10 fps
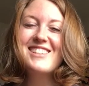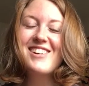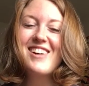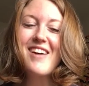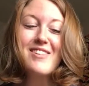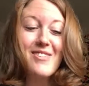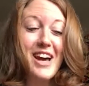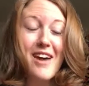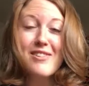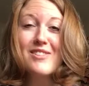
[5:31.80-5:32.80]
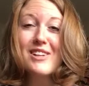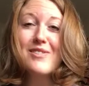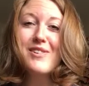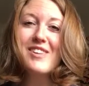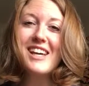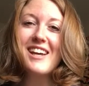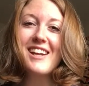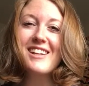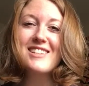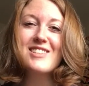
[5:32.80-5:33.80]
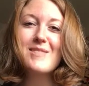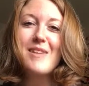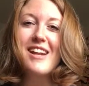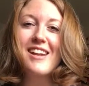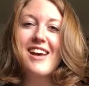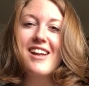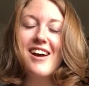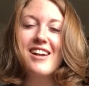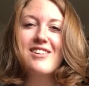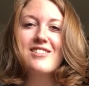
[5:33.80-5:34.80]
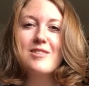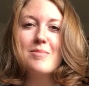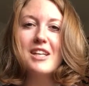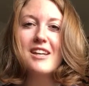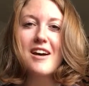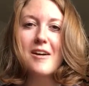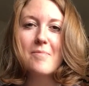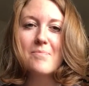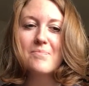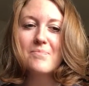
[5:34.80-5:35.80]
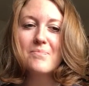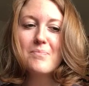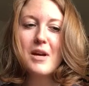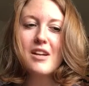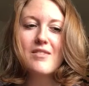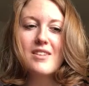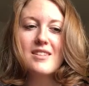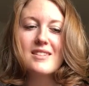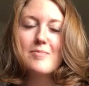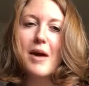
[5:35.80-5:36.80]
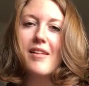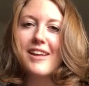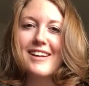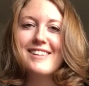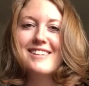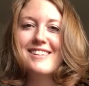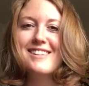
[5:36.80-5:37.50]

So have a wonderful weekend, and it's just been an honor to be part of this spotlight